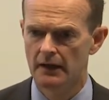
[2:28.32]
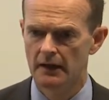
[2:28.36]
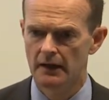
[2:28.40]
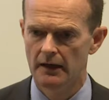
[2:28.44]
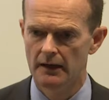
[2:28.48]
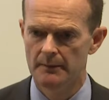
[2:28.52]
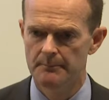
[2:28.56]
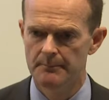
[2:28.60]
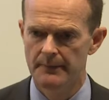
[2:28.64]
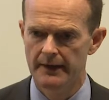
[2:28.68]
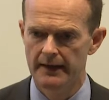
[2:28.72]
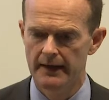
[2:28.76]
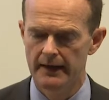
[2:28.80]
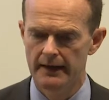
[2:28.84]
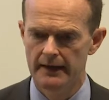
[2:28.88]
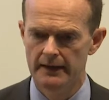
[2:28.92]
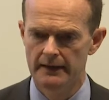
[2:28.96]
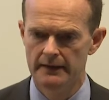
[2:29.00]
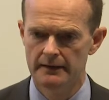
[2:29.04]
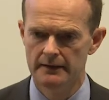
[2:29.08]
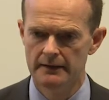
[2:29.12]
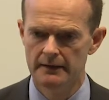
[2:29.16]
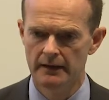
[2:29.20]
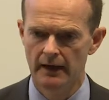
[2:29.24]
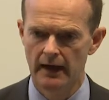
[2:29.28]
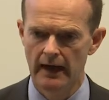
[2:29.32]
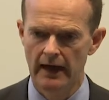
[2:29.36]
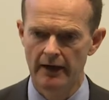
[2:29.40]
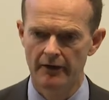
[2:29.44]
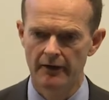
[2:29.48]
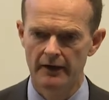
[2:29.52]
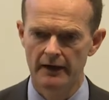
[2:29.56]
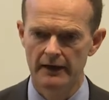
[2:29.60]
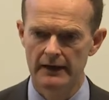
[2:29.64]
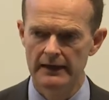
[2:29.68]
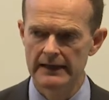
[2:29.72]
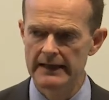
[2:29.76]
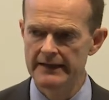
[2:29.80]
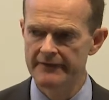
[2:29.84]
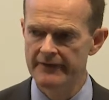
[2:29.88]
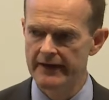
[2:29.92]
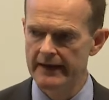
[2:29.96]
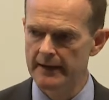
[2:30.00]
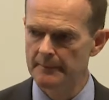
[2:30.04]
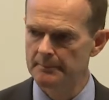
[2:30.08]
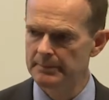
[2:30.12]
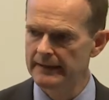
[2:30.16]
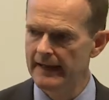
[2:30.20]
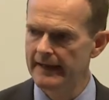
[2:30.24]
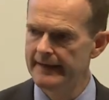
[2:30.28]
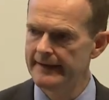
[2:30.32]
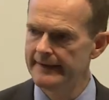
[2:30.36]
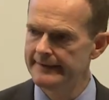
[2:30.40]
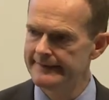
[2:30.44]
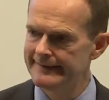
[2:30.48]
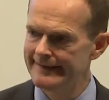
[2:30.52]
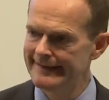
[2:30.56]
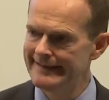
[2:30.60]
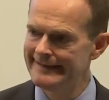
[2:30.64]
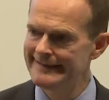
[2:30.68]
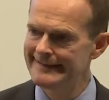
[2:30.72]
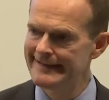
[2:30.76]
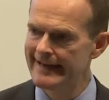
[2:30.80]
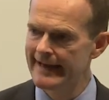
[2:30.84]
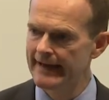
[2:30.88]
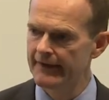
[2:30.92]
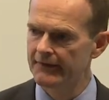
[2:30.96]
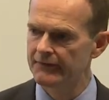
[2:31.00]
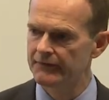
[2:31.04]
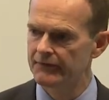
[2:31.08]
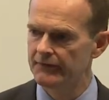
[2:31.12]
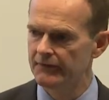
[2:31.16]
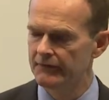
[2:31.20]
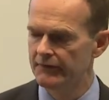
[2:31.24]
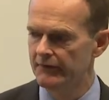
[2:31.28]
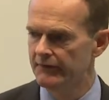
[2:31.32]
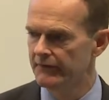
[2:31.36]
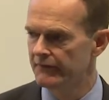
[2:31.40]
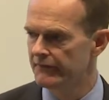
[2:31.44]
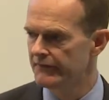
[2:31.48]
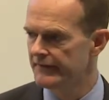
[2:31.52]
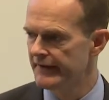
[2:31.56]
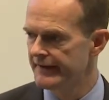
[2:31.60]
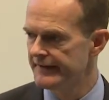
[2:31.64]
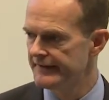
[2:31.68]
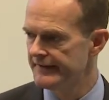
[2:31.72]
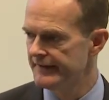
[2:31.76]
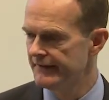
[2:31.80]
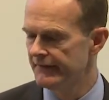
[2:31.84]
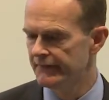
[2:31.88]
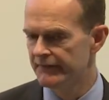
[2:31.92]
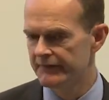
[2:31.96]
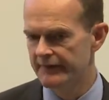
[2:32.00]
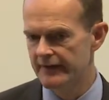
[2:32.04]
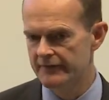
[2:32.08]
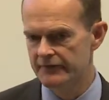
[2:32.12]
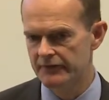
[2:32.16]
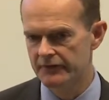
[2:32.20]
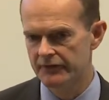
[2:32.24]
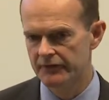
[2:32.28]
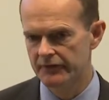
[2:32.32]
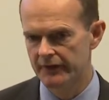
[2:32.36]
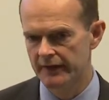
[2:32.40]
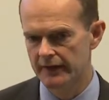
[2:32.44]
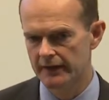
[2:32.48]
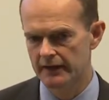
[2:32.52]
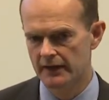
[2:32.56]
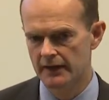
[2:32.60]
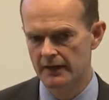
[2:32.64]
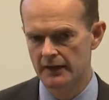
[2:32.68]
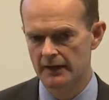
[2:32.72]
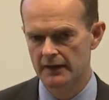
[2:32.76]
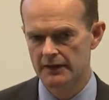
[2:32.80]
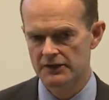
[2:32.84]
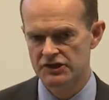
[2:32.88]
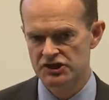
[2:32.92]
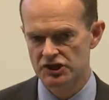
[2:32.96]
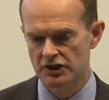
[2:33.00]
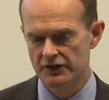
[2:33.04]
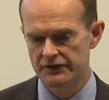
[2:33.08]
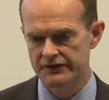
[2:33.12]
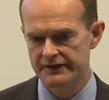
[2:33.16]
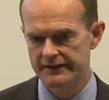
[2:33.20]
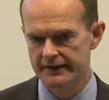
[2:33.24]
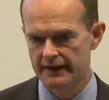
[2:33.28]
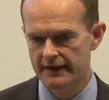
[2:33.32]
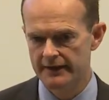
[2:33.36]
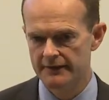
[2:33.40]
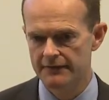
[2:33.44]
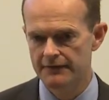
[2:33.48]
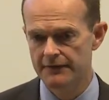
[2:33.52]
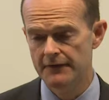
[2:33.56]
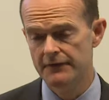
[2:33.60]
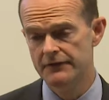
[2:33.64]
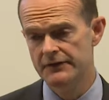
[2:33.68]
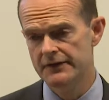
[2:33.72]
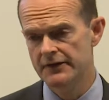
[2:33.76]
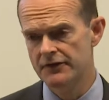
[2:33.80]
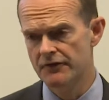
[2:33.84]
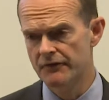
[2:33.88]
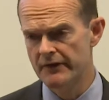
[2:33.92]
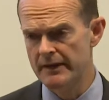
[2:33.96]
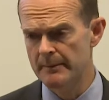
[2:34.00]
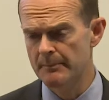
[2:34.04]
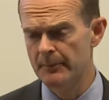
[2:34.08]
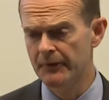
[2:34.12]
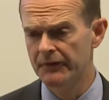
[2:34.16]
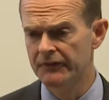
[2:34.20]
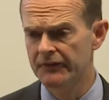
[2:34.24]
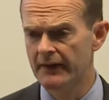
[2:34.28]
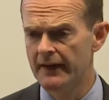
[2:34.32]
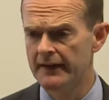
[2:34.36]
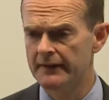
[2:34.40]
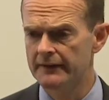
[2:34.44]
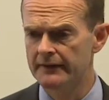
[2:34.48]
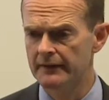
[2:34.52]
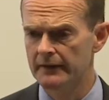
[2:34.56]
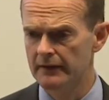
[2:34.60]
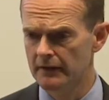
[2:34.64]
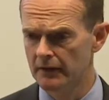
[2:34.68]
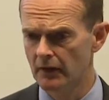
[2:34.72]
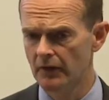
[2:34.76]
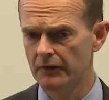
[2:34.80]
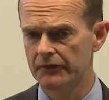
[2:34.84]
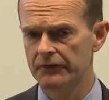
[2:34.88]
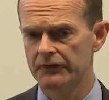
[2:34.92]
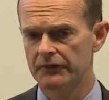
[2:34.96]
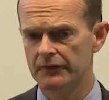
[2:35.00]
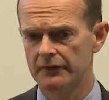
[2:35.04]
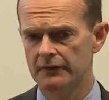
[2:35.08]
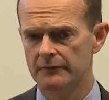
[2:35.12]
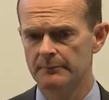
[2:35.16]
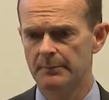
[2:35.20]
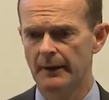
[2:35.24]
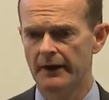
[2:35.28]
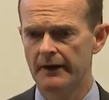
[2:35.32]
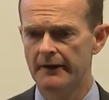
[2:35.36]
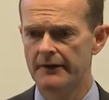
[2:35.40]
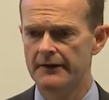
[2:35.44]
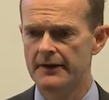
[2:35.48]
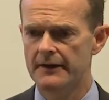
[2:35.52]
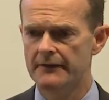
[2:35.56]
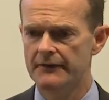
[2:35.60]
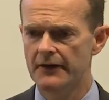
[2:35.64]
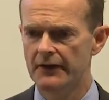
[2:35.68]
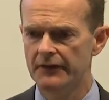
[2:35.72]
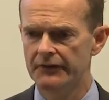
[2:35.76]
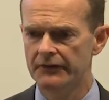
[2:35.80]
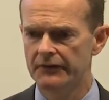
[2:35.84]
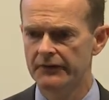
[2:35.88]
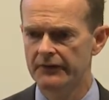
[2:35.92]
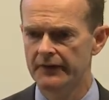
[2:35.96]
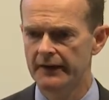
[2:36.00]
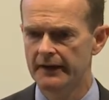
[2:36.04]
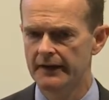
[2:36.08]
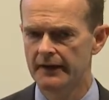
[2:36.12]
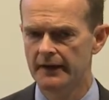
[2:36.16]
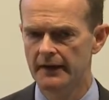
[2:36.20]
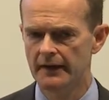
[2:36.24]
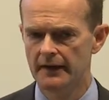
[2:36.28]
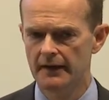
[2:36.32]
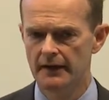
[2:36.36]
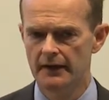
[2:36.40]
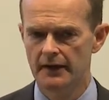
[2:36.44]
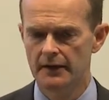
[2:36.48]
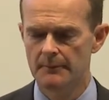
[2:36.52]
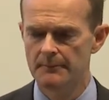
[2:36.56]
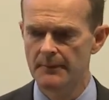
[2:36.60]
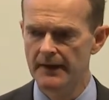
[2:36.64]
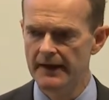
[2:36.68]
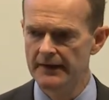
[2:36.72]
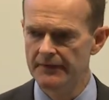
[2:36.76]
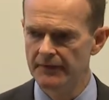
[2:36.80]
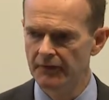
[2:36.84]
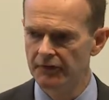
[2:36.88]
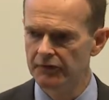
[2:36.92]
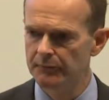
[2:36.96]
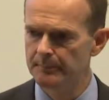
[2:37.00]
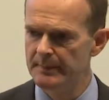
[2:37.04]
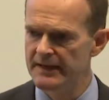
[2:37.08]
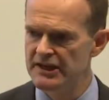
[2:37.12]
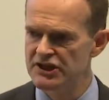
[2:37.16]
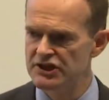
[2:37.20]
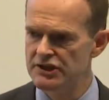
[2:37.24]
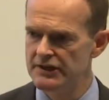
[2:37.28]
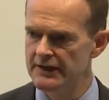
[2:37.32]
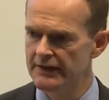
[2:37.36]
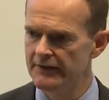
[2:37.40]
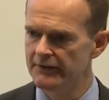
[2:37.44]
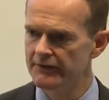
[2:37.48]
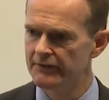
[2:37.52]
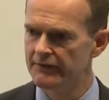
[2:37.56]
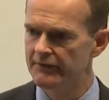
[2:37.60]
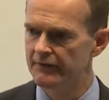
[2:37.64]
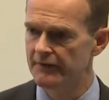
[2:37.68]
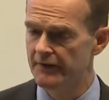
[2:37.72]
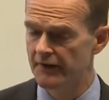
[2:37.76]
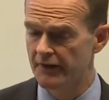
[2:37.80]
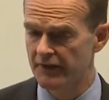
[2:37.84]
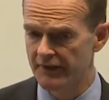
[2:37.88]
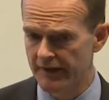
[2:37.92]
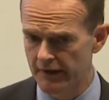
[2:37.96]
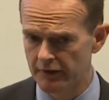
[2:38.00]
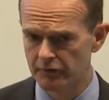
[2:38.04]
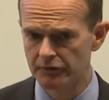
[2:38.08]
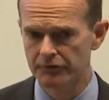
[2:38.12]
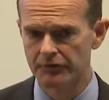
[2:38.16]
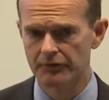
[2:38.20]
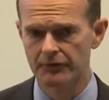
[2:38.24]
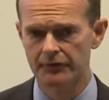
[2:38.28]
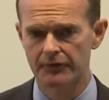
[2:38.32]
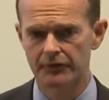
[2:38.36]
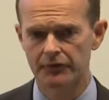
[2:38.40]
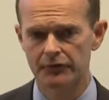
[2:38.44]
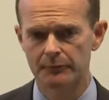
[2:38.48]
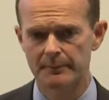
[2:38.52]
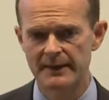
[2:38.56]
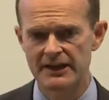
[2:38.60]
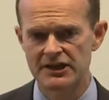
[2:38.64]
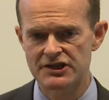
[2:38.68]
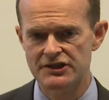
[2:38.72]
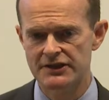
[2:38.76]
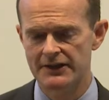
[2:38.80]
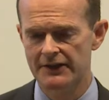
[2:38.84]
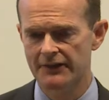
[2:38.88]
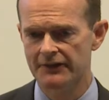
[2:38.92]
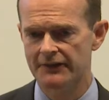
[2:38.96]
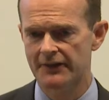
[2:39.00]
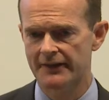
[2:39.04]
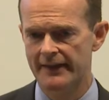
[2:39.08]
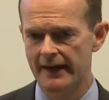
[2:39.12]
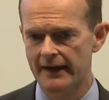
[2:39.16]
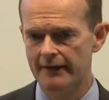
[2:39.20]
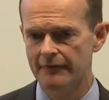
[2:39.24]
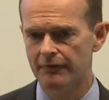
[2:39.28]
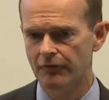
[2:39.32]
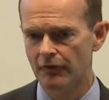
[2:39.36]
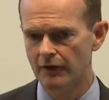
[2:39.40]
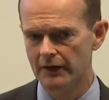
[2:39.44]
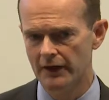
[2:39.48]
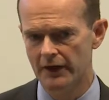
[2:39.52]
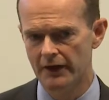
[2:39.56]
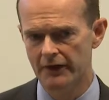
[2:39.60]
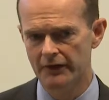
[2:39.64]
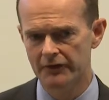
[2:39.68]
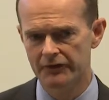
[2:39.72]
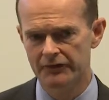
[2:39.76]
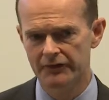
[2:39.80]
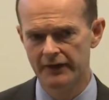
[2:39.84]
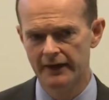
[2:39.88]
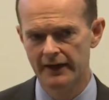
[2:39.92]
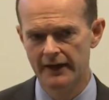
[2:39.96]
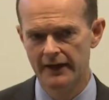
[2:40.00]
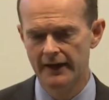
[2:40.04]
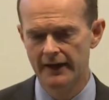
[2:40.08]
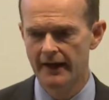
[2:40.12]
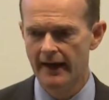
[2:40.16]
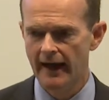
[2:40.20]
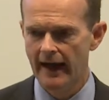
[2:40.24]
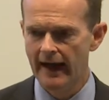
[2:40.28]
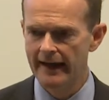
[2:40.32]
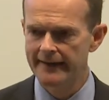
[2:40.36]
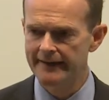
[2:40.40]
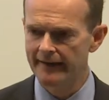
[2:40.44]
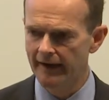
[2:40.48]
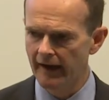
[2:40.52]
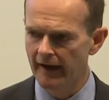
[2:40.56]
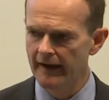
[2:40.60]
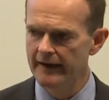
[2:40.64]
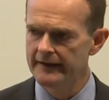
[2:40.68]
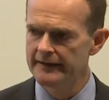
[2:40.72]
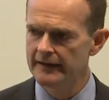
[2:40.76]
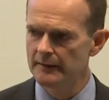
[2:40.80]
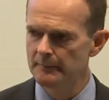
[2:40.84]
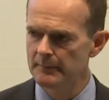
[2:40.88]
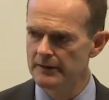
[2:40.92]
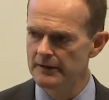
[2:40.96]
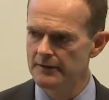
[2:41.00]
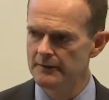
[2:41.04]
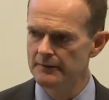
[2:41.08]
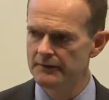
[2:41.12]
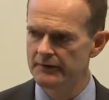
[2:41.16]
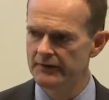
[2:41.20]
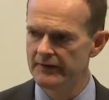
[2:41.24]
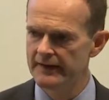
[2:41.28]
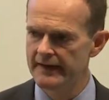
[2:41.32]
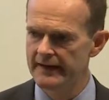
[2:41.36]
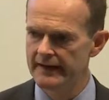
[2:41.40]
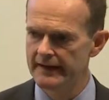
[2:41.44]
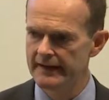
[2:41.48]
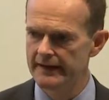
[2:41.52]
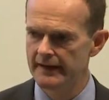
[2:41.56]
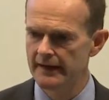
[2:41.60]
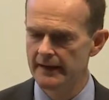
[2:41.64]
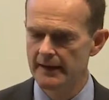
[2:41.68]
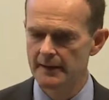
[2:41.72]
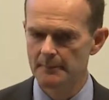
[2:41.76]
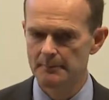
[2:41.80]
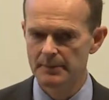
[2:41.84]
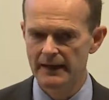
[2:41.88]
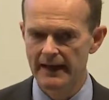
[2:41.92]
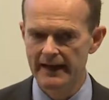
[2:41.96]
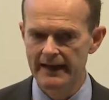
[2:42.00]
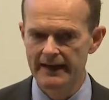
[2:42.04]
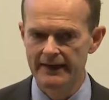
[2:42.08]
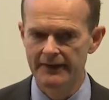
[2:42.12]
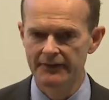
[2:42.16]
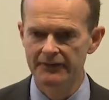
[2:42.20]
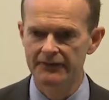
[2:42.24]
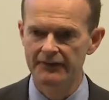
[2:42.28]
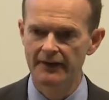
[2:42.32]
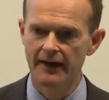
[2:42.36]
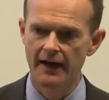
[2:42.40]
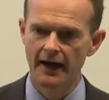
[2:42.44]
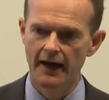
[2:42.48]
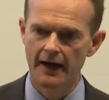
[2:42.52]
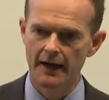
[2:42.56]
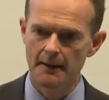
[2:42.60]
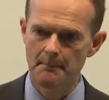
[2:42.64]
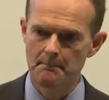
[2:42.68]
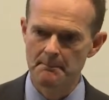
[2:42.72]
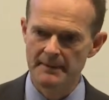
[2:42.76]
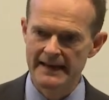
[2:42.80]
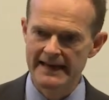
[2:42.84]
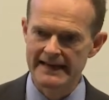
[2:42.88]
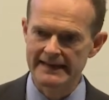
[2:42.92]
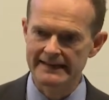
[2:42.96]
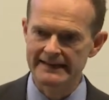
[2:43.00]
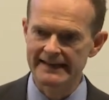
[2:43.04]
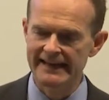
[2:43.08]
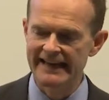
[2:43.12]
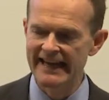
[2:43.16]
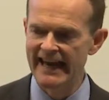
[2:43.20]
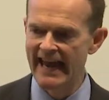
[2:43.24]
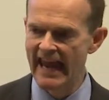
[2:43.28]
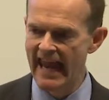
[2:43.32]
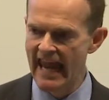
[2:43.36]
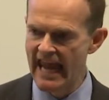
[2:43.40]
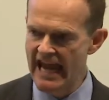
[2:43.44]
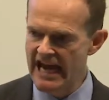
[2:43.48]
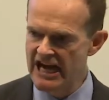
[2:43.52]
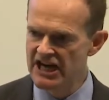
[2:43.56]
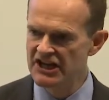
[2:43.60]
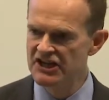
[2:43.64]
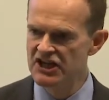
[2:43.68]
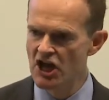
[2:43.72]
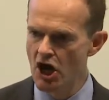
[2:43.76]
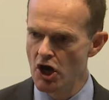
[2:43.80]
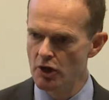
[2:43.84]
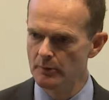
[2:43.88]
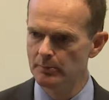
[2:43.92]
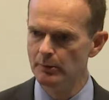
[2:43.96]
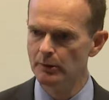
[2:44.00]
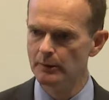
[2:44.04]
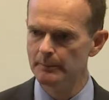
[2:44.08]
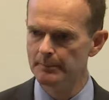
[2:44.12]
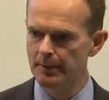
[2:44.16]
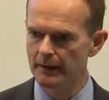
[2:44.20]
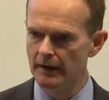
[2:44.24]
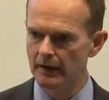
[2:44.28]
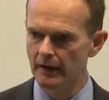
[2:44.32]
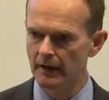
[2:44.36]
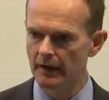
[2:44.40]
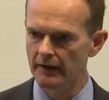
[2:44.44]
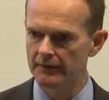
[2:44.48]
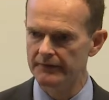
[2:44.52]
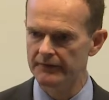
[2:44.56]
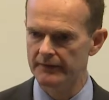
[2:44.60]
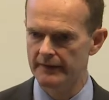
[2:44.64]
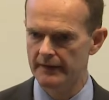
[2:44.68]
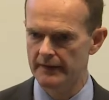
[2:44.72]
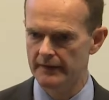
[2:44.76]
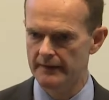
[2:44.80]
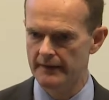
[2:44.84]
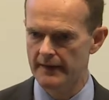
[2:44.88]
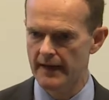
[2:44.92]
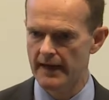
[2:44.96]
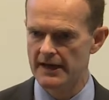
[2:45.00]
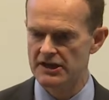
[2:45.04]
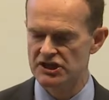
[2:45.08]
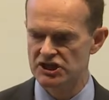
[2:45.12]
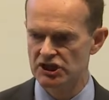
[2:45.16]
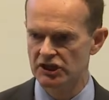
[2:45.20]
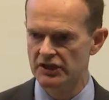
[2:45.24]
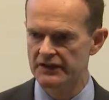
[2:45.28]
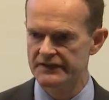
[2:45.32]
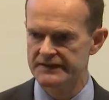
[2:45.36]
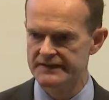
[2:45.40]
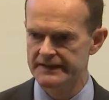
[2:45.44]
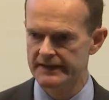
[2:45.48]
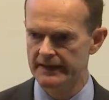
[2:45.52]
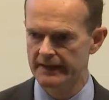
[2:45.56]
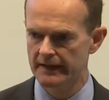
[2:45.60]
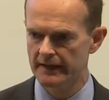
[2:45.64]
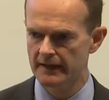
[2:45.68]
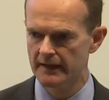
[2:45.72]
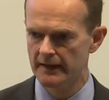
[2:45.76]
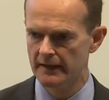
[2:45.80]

in our Living Planet Index since 1970, charting a 53% loss of biodiversity in the species, the thousands of species that follows. And IWT plays a completely ignoble part in that charting.